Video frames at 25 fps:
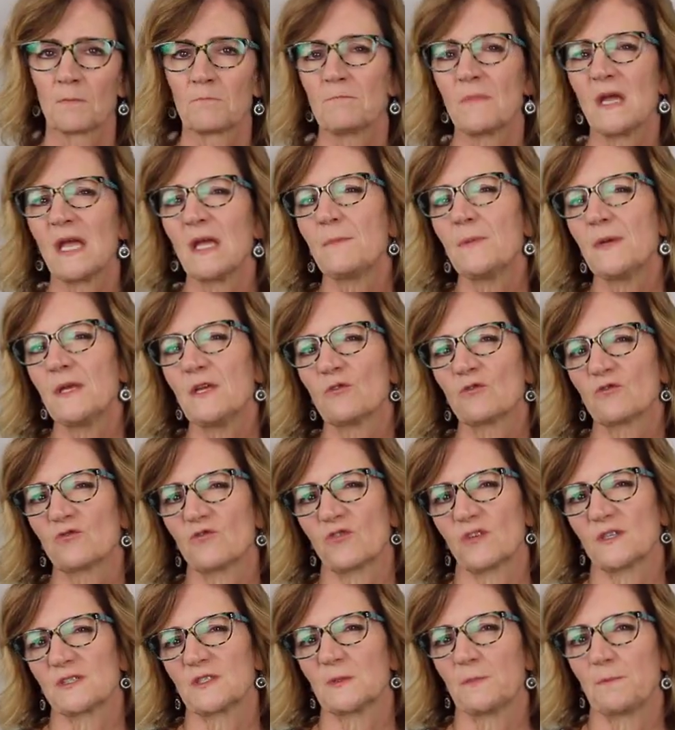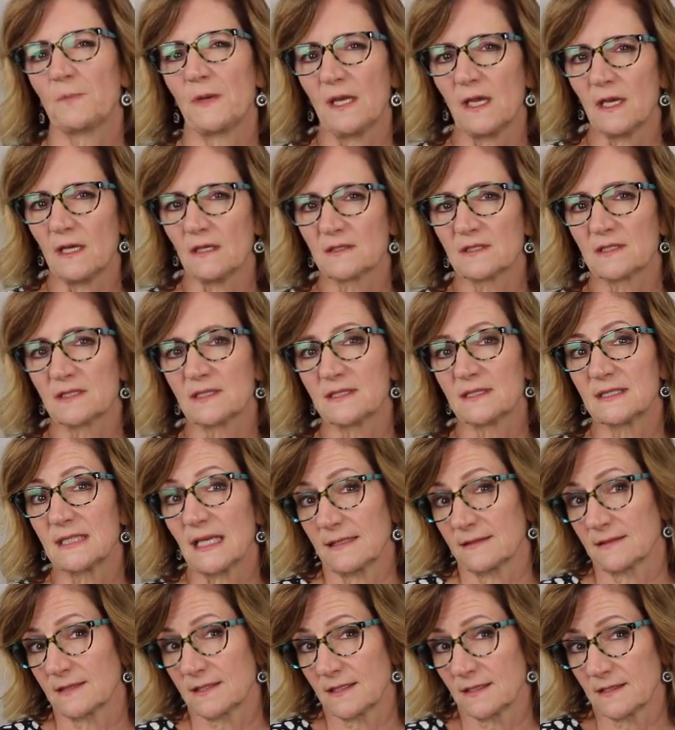Maybe you're just being
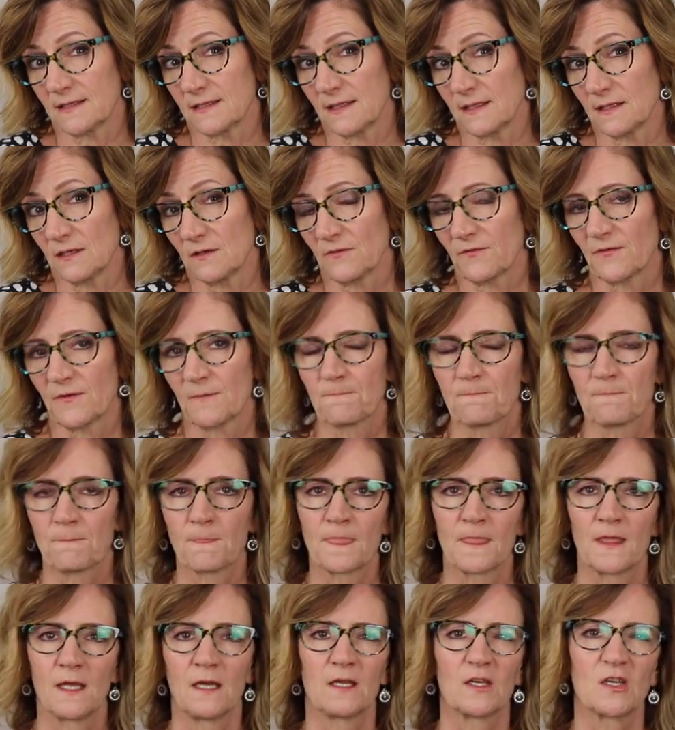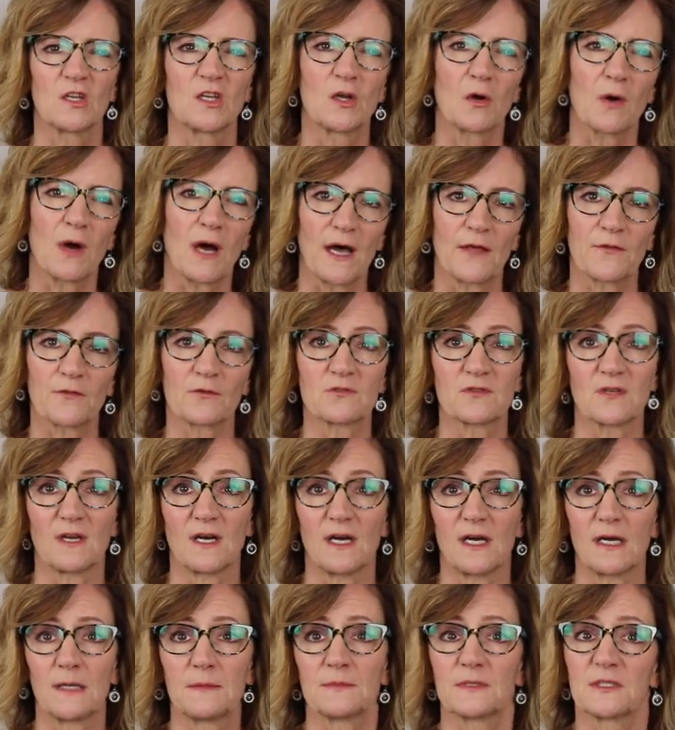sensitive. You know, other
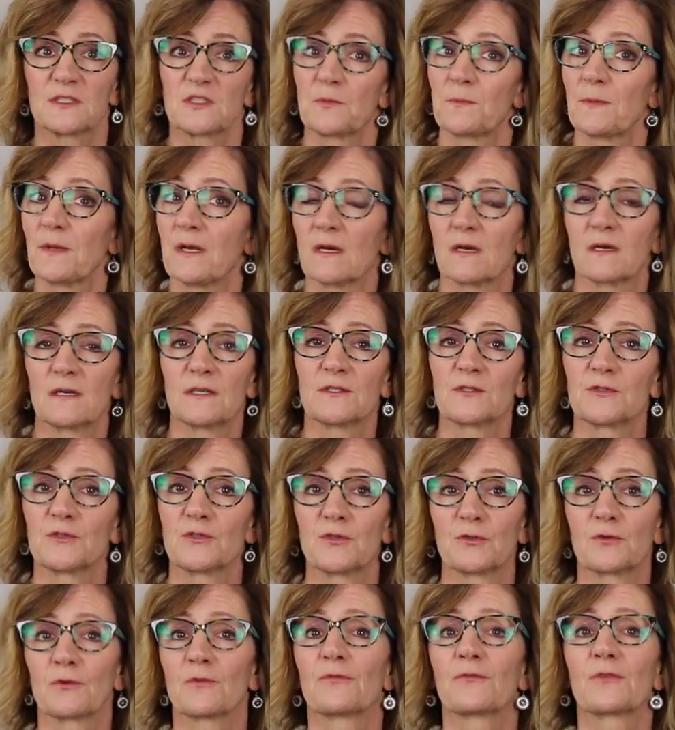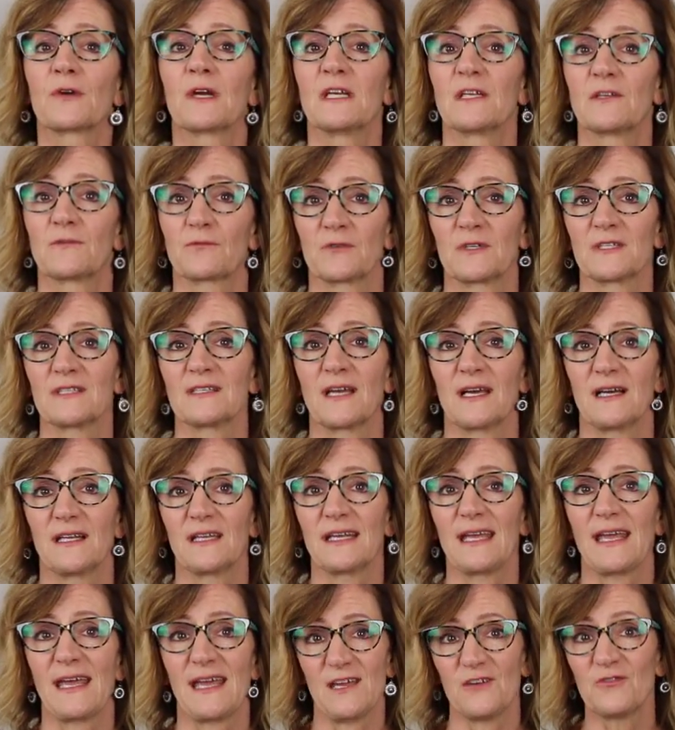times it's because you're afraid of
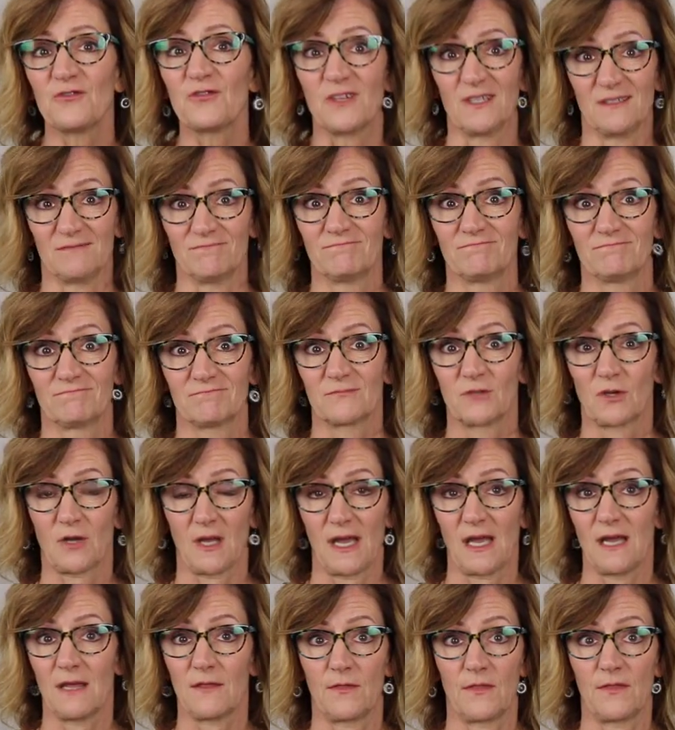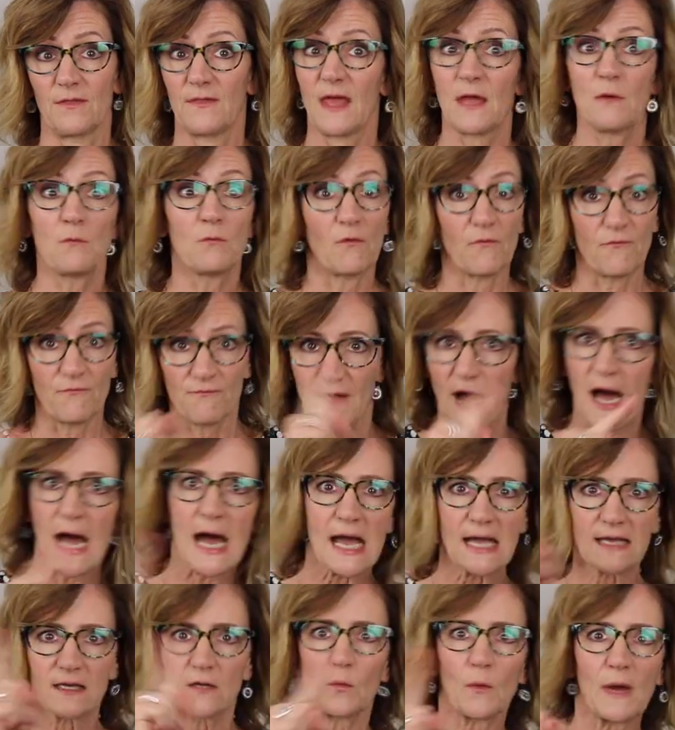retaliation okay? They will
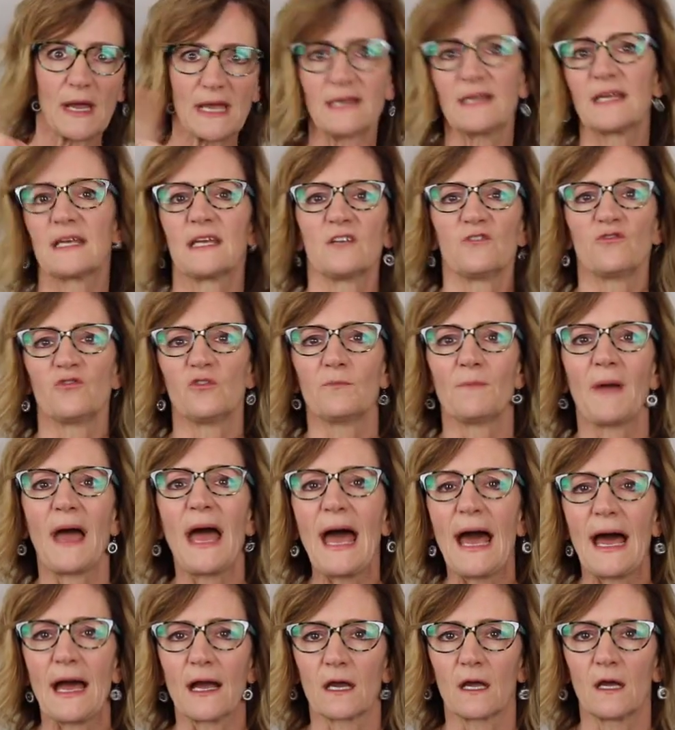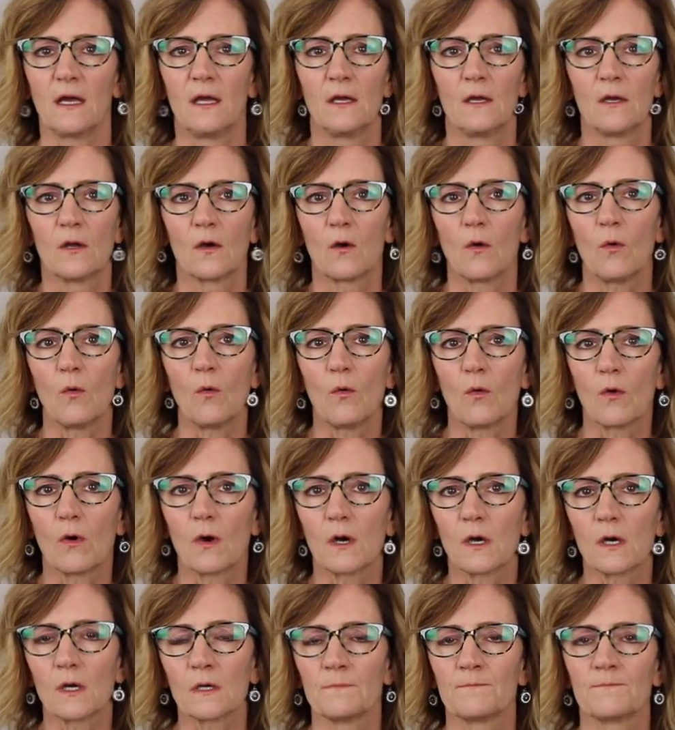find a way to get you back.
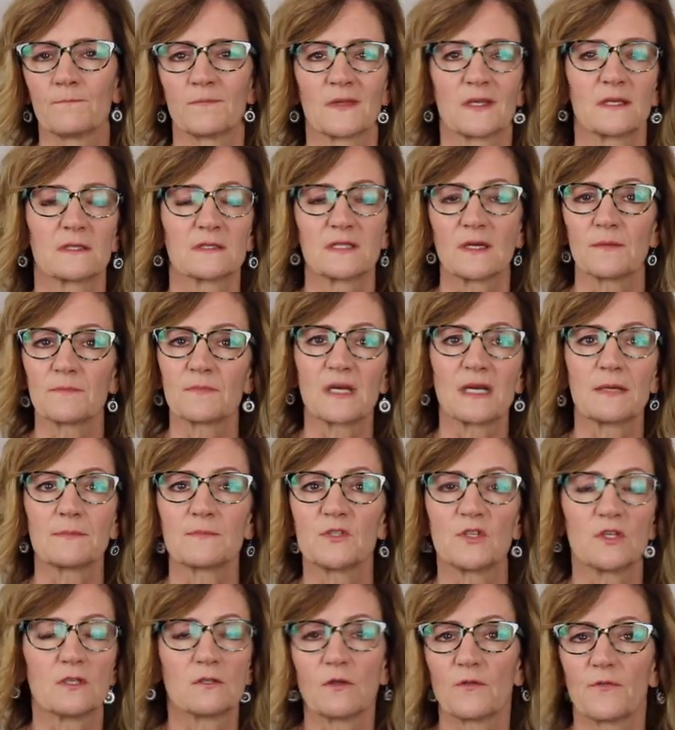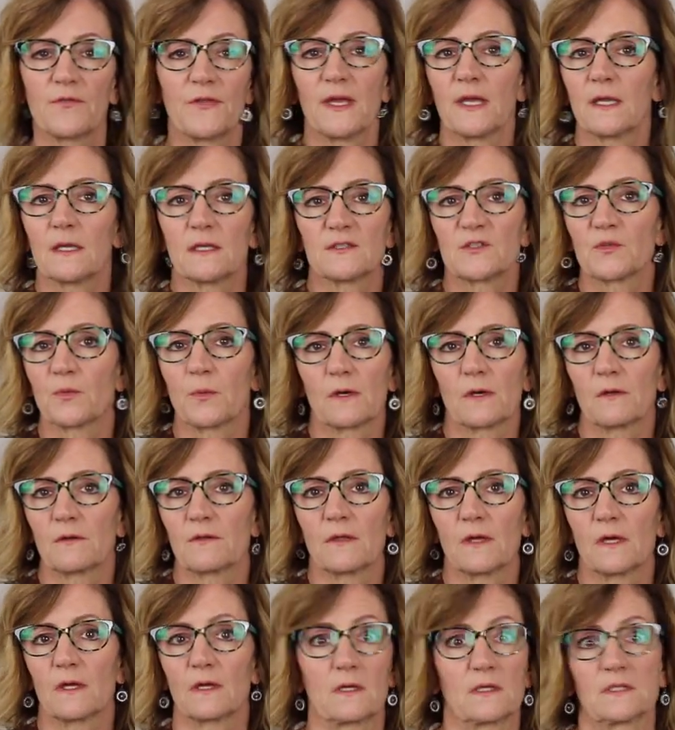Or sometimes you don't think it's
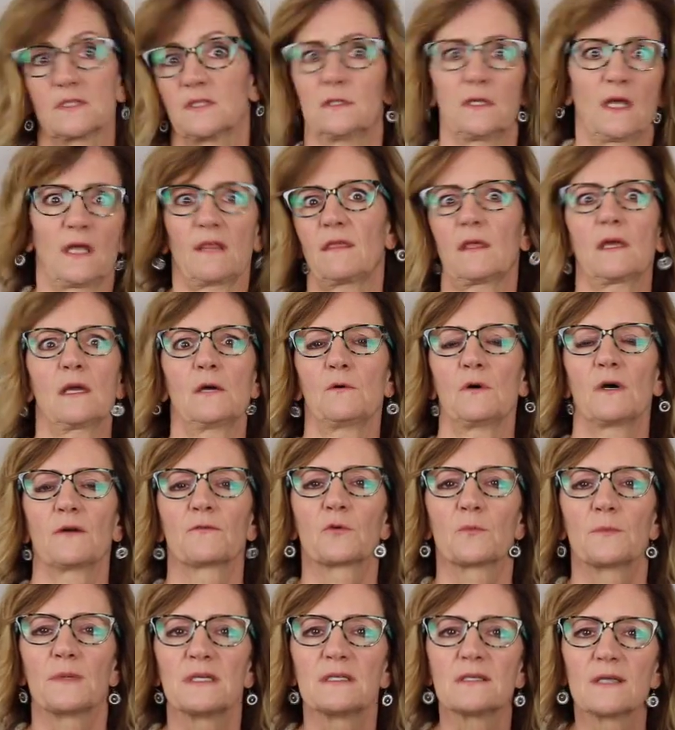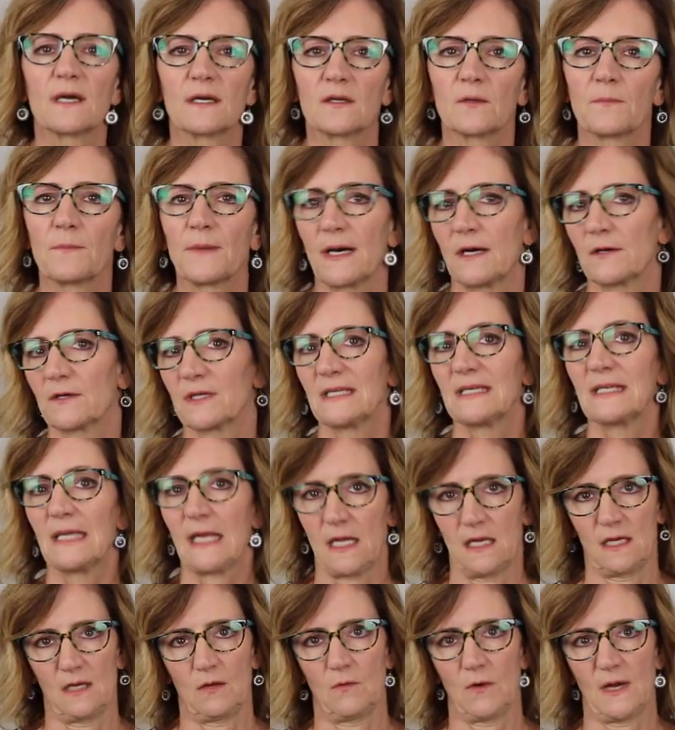worth it because nothing will ever be done about it
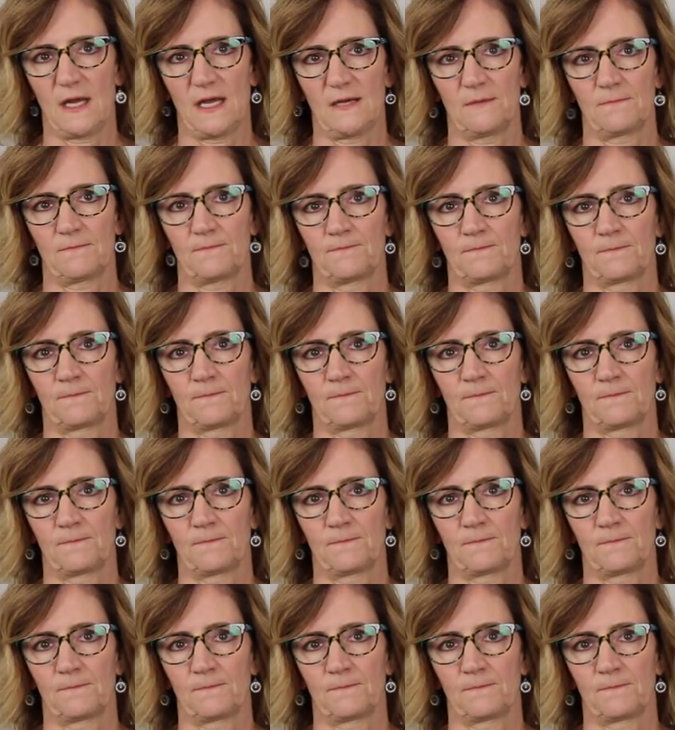anyway.